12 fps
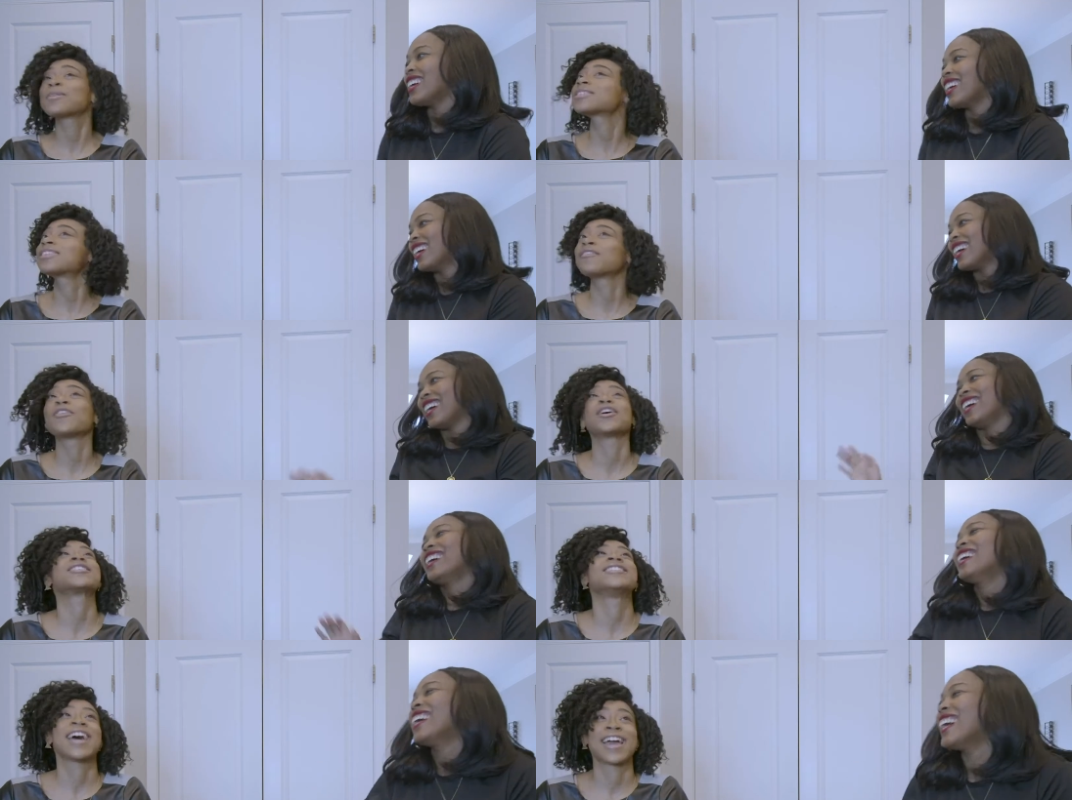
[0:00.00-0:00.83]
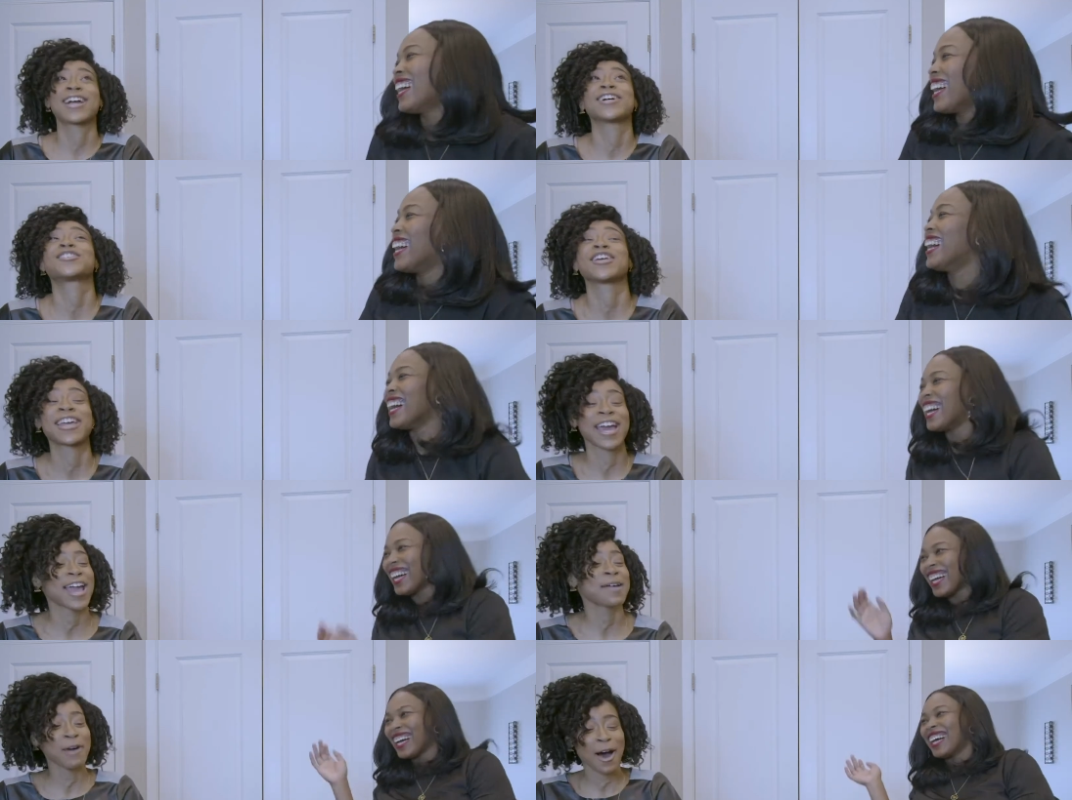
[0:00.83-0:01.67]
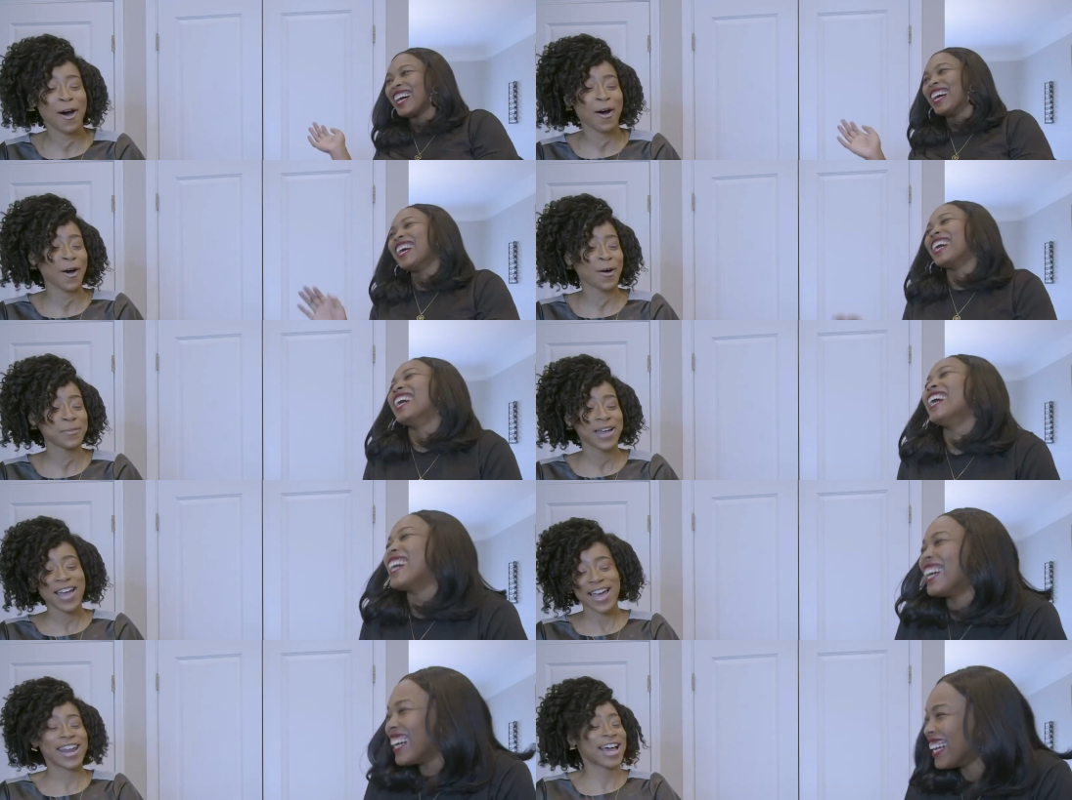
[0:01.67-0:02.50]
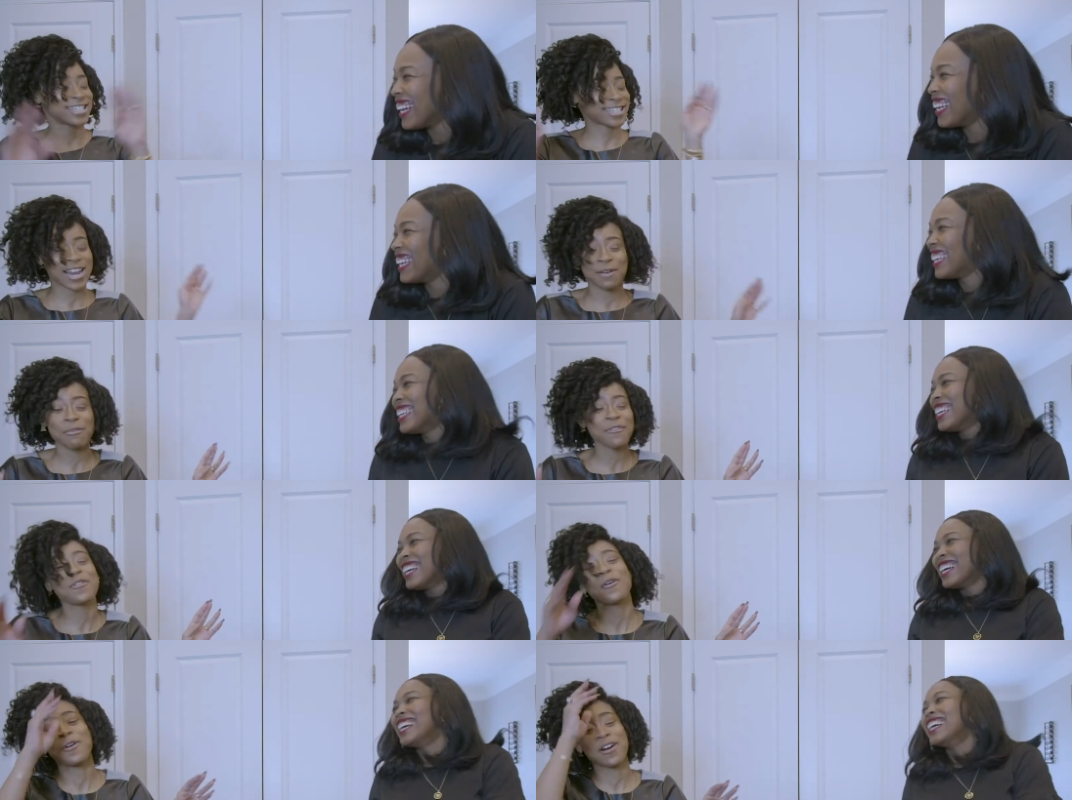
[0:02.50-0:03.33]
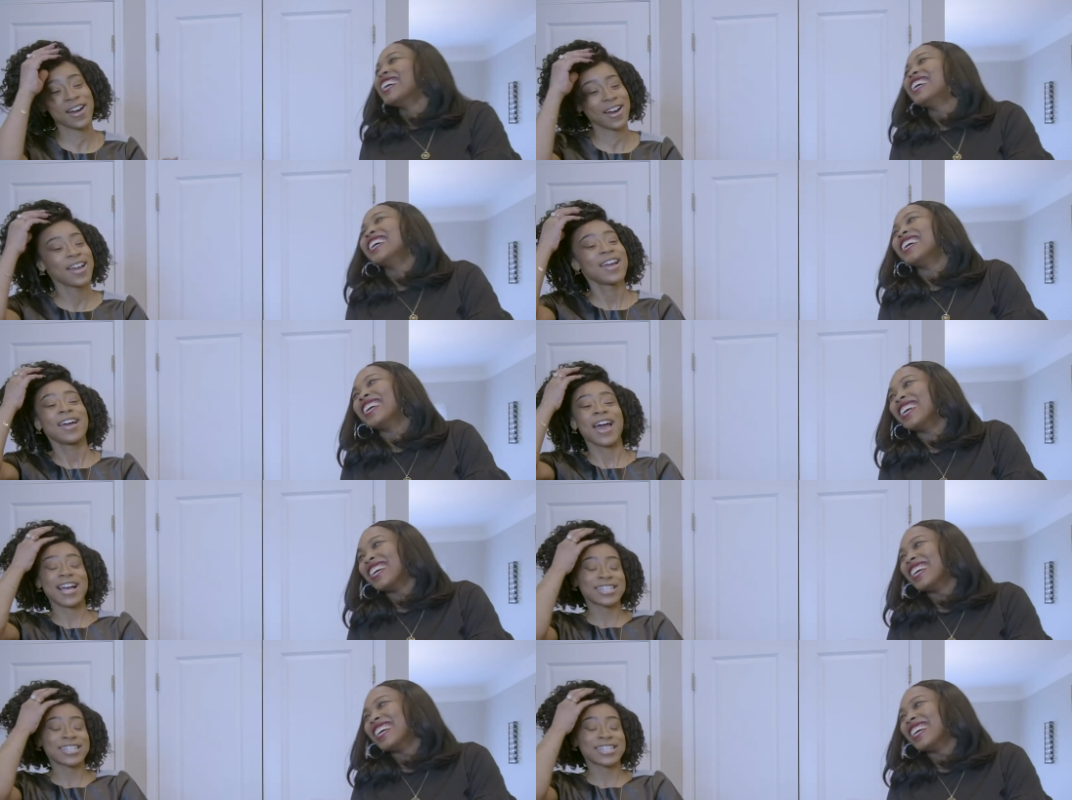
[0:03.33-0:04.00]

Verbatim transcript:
Speaker 1: was the first day. She came home, and I said it before.